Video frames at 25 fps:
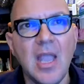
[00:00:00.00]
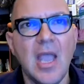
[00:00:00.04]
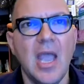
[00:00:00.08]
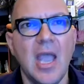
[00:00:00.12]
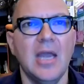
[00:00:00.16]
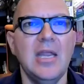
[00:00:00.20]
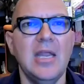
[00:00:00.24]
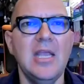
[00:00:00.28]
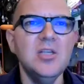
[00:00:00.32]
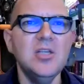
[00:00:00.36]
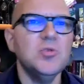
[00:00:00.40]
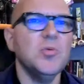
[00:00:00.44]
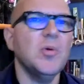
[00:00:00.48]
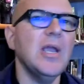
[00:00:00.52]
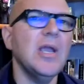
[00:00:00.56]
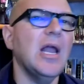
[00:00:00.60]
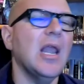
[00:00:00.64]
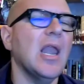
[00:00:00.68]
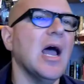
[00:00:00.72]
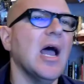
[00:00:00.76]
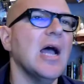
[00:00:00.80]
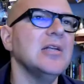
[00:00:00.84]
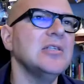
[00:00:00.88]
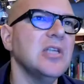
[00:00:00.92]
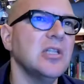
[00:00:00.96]
and he's
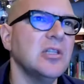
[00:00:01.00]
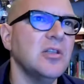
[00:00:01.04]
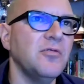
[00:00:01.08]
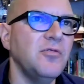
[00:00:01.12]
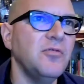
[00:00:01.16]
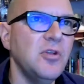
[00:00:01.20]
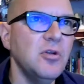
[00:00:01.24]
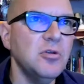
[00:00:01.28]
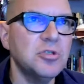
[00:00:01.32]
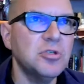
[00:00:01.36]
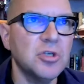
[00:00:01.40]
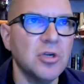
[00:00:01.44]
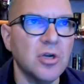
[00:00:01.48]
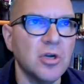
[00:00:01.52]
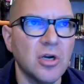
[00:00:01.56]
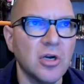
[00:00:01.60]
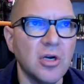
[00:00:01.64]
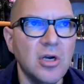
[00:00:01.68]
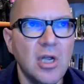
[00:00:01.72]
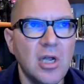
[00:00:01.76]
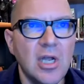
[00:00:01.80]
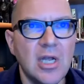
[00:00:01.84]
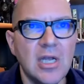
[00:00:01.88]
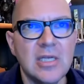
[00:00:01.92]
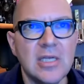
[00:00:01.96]
realized that the future
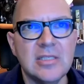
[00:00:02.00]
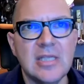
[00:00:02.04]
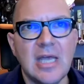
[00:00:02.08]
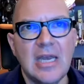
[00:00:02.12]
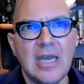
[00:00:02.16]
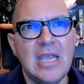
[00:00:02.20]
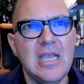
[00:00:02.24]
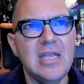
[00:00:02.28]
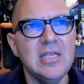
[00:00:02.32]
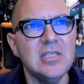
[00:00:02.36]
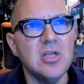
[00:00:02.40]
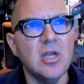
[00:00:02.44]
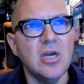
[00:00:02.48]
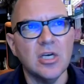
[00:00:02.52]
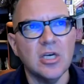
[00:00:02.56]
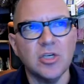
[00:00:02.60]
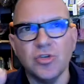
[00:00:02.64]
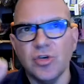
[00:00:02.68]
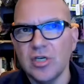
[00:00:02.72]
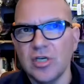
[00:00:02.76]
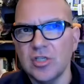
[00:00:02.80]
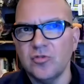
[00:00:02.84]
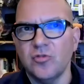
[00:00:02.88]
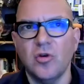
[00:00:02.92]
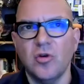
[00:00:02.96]
is that he's going to
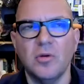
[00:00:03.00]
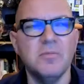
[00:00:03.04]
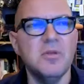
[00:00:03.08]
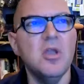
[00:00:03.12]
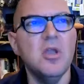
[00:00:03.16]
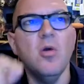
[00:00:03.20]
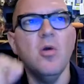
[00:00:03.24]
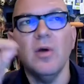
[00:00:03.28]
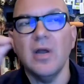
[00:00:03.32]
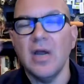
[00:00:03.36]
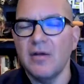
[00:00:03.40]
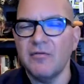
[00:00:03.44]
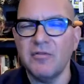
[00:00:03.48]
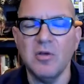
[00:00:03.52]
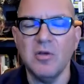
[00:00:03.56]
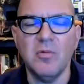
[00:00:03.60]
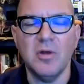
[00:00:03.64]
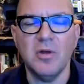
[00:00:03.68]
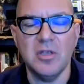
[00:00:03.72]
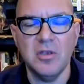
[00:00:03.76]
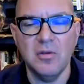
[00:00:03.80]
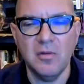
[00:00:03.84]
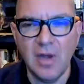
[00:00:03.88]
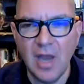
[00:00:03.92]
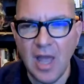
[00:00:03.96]
transform you and
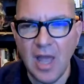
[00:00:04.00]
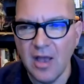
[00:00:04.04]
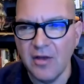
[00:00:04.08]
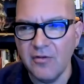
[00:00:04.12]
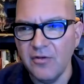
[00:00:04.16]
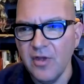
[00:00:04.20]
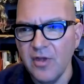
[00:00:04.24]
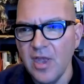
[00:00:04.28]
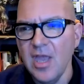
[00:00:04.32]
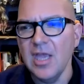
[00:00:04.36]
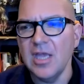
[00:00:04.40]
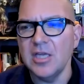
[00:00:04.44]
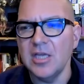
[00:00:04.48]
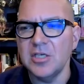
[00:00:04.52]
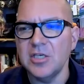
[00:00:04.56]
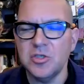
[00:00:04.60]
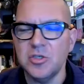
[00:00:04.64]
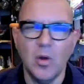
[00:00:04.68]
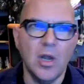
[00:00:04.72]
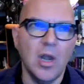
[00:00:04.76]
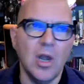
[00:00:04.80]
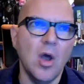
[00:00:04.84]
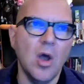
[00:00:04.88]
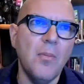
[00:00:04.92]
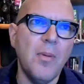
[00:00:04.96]
everyone you love into a
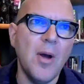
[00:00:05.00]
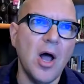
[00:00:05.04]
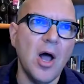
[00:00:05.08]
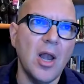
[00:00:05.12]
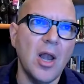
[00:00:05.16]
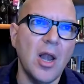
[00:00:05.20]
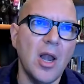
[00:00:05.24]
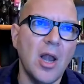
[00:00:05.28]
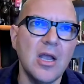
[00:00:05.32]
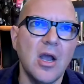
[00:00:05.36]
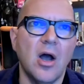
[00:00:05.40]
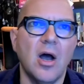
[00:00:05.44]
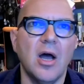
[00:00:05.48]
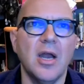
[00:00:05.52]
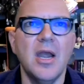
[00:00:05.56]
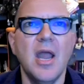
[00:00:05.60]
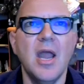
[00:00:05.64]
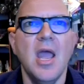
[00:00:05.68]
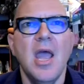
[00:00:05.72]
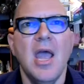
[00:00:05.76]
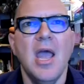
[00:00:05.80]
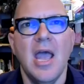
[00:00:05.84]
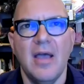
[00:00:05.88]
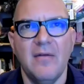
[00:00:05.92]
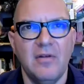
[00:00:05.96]
low polygon,
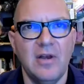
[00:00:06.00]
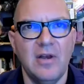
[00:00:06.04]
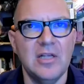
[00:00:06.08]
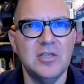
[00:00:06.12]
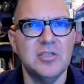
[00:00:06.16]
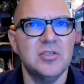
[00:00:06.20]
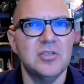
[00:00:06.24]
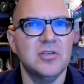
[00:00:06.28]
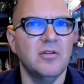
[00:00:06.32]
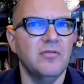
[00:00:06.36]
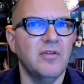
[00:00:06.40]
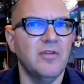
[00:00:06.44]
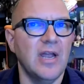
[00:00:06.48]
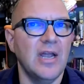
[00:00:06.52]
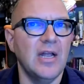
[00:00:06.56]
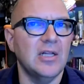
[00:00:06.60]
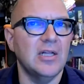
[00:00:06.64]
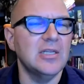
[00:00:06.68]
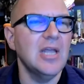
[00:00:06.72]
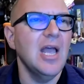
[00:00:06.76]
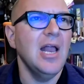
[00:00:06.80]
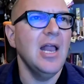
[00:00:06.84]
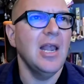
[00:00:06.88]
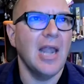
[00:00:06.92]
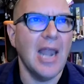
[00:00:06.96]
heavily surveilled,
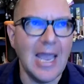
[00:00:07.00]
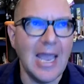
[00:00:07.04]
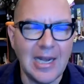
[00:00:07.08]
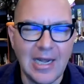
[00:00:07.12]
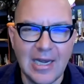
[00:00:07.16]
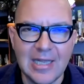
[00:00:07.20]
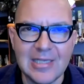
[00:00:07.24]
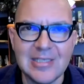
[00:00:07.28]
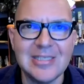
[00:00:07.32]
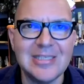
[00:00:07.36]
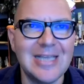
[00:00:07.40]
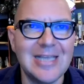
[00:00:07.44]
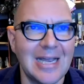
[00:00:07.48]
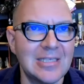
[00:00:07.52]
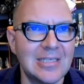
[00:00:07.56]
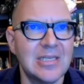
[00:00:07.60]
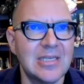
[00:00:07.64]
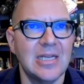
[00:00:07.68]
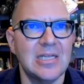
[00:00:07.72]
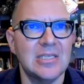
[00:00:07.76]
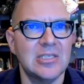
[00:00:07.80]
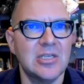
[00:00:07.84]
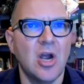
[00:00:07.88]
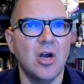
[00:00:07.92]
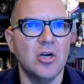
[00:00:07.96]
legless,
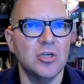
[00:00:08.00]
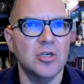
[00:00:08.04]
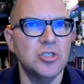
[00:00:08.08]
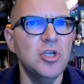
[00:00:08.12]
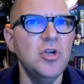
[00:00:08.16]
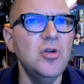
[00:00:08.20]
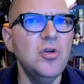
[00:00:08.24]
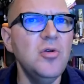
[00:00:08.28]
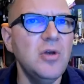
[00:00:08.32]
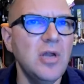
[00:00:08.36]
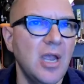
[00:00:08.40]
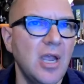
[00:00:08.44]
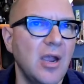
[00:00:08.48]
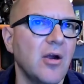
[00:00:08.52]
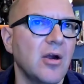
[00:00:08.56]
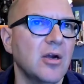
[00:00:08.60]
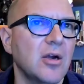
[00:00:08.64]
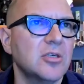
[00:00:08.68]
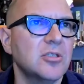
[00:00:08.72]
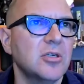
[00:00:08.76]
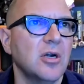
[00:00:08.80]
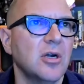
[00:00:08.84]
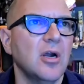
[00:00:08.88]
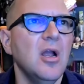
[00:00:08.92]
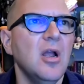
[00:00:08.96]
sexless cartoon
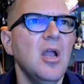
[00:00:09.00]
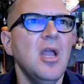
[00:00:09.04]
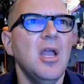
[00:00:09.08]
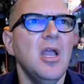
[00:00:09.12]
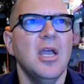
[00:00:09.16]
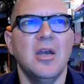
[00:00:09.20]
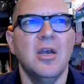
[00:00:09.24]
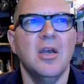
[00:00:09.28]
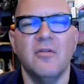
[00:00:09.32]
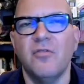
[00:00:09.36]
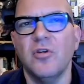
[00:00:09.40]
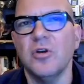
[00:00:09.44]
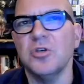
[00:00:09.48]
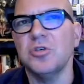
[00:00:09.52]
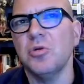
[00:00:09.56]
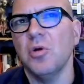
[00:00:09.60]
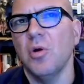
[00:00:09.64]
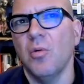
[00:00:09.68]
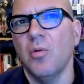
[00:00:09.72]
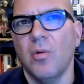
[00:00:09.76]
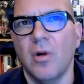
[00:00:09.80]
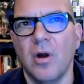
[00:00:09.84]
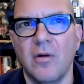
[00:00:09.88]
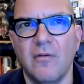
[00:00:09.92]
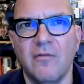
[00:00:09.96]
character in a
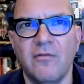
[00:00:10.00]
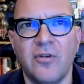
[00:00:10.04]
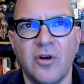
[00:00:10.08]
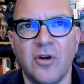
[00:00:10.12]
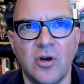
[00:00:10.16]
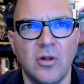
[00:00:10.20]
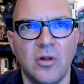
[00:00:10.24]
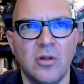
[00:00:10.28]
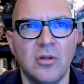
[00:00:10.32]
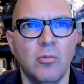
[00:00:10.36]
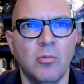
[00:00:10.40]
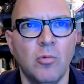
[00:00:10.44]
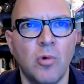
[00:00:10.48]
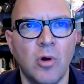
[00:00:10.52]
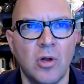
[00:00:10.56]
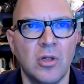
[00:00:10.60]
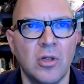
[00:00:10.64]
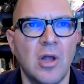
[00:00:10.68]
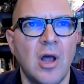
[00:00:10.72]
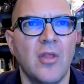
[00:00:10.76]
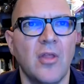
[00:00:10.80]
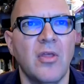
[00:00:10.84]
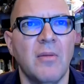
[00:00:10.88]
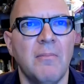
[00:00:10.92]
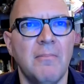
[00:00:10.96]
virtual world, world
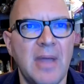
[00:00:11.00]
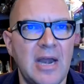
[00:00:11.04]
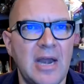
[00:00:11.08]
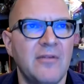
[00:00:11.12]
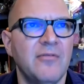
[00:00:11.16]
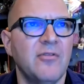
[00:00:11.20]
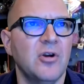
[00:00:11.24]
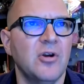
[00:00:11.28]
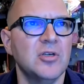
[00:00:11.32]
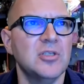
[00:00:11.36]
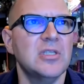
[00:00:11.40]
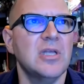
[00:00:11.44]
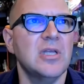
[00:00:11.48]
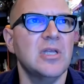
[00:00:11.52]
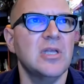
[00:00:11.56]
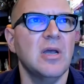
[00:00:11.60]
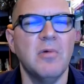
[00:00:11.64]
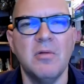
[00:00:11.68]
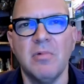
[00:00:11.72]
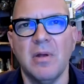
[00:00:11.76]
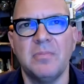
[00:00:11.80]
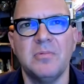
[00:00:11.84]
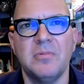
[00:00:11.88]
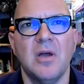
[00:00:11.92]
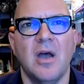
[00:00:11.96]
called the metaverse that
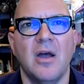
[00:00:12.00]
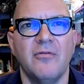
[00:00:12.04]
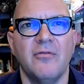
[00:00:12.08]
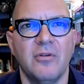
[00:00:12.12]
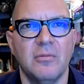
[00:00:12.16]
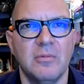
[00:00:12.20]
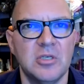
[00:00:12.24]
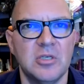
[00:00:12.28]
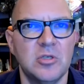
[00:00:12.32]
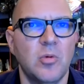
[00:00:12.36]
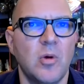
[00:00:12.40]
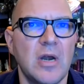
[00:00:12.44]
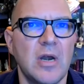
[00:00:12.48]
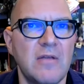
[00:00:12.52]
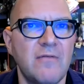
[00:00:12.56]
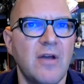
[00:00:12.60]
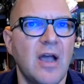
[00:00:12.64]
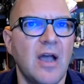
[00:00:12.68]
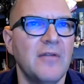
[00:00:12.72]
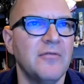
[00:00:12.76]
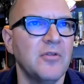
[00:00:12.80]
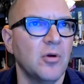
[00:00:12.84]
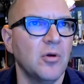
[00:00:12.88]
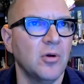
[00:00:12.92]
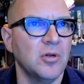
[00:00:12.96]
we ripped off from a
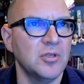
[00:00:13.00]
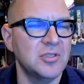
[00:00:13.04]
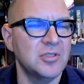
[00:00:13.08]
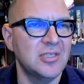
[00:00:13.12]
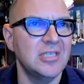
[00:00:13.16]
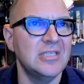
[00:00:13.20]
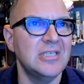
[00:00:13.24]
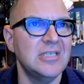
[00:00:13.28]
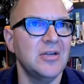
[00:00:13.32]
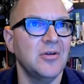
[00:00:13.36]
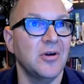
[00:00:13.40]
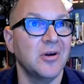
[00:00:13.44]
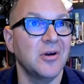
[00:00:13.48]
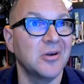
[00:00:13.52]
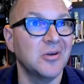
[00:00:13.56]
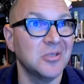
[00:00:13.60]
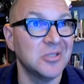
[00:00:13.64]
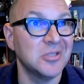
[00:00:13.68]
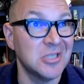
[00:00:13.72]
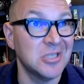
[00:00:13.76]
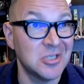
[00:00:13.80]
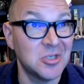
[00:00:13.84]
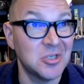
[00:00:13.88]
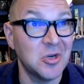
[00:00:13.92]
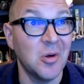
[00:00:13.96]
25 year old satirical
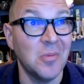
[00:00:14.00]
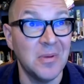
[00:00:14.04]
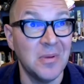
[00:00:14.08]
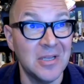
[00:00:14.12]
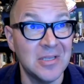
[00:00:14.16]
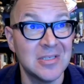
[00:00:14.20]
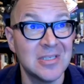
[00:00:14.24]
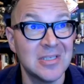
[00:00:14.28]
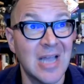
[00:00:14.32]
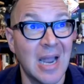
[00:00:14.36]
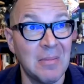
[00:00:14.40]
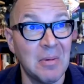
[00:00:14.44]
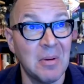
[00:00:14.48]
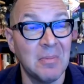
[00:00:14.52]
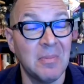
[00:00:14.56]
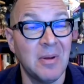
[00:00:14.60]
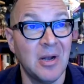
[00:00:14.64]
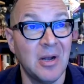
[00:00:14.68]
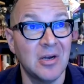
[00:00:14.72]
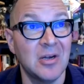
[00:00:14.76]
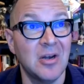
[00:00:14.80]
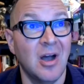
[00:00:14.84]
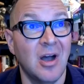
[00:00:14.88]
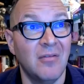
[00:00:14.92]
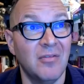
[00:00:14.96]
dystopian
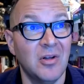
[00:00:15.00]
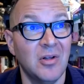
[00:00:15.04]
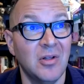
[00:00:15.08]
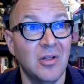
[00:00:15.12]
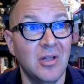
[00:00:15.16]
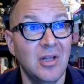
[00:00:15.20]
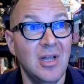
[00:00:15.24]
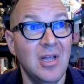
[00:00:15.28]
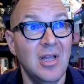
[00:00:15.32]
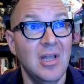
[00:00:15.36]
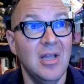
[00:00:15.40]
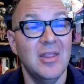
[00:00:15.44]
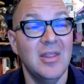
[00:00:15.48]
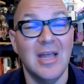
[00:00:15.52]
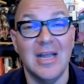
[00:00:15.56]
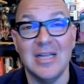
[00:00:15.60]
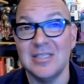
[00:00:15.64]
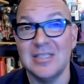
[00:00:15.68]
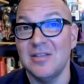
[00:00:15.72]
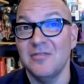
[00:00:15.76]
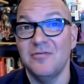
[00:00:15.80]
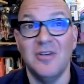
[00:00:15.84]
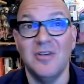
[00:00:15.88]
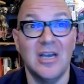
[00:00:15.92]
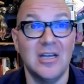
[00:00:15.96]
cyberpunk novel.
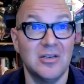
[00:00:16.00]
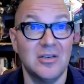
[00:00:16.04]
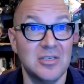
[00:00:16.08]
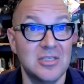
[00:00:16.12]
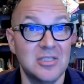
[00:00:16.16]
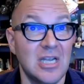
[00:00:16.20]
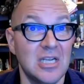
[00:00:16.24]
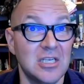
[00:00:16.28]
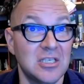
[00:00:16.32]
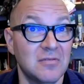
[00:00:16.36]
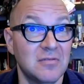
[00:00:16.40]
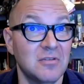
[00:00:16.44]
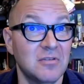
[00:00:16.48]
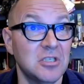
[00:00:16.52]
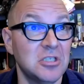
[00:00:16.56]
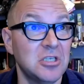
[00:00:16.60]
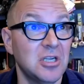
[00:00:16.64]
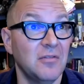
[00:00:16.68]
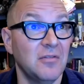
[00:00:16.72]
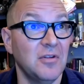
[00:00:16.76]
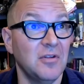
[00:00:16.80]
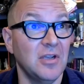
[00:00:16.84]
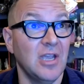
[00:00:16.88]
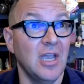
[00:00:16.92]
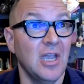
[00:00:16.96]
That's the final stage of
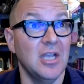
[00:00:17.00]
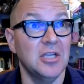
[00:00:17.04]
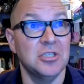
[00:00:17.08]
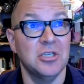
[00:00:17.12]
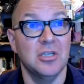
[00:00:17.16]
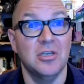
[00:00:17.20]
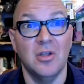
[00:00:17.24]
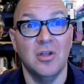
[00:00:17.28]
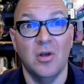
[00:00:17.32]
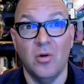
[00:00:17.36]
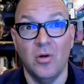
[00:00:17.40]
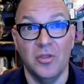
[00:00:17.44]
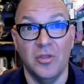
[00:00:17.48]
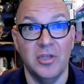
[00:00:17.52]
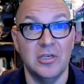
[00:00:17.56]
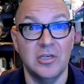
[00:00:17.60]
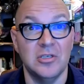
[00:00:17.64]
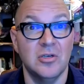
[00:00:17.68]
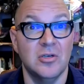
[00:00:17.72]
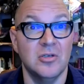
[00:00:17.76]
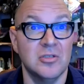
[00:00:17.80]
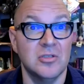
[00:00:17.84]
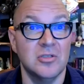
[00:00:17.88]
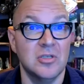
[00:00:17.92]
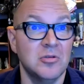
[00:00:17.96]
enshittification. The whole thing
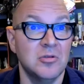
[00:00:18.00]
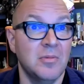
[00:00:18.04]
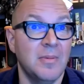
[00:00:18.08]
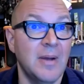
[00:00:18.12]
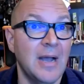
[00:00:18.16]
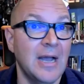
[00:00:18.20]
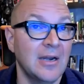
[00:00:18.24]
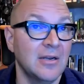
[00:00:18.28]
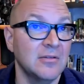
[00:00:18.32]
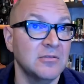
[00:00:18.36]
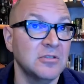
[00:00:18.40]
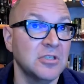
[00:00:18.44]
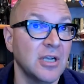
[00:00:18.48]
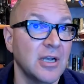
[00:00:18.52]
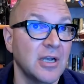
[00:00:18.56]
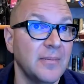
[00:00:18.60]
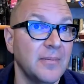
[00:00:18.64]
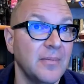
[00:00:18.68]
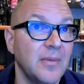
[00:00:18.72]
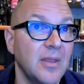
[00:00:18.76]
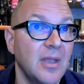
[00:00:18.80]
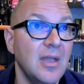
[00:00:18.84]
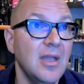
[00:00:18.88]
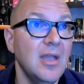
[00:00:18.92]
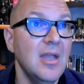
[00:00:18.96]
turns into a pile of shit.
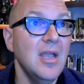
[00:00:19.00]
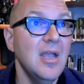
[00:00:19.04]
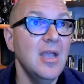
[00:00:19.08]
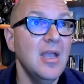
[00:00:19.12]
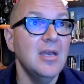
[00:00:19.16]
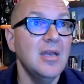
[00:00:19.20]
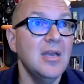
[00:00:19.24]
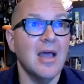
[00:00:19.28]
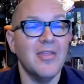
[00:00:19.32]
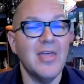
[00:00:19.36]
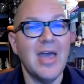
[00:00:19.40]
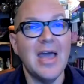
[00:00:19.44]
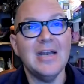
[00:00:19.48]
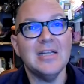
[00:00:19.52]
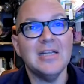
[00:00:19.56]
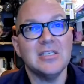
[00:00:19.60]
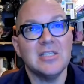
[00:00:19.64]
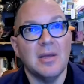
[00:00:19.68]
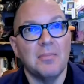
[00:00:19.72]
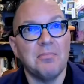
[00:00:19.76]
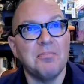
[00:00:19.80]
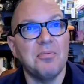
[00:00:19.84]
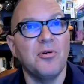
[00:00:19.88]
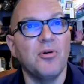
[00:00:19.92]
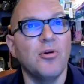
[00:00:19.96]
Now, that is
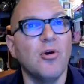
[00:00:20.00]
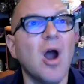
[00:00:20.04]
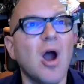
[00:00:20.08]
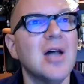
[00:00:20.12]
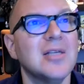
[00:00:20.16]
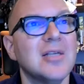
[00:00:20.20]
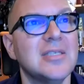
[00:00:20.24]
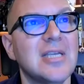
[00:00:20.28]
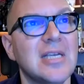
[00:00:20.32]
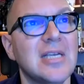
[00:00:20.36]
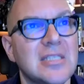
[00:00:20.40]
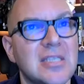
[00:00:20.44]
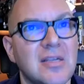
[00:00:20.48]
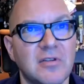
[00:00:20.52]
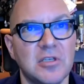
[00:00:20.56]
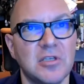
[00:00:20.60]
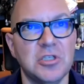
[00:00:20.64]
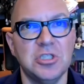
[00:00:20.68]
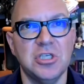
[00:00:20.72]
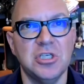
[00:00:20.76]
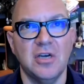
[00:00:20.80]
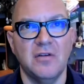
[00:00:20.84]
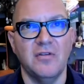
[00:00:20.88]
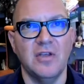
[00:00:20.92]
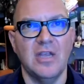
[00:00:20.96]
the process of
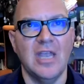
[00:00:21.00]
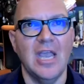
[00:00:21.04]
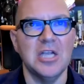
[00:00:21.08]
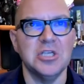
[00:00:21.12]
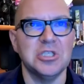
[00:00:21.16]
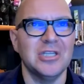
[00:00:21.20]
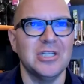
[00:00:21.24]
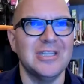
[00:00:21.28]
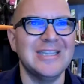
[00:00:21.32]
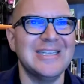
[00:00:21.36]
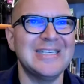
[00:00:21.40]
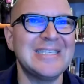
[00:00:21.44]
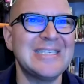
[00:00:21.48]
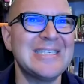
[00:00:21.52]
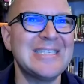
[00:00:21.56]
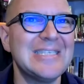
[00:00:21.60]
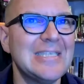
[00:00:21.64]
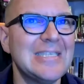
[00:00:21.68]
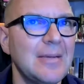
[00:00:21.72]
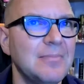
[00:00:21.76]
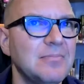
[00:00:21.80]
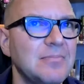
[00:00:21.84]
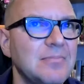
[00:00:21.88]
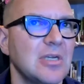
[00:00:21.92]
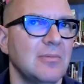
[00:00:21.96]
enshittification, the
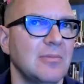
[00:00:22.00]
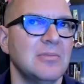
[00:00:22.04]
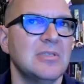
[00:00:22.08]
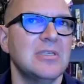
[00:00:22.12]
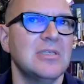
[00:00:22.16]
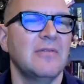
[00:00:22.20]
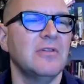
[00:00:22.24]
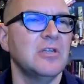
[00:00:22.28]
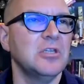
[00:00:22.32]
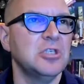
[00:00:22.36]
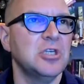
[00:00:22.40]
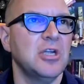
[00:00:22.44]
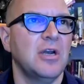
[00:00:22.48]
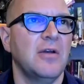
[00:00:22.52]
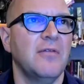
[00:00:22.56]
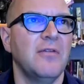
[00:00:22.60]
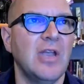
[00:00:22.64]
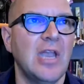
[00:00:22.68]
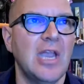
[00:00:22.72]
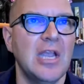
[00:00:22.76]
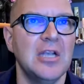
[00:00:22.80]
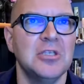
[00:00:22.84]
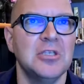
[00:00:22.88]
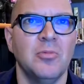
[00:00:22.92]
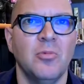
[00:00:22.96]
symptoms. If
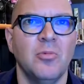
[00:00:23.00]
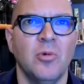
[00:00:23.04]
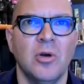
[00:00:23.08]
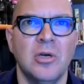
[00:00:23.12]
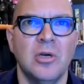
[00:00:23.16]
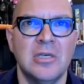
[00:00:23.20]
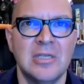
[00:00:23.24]
enshittification were a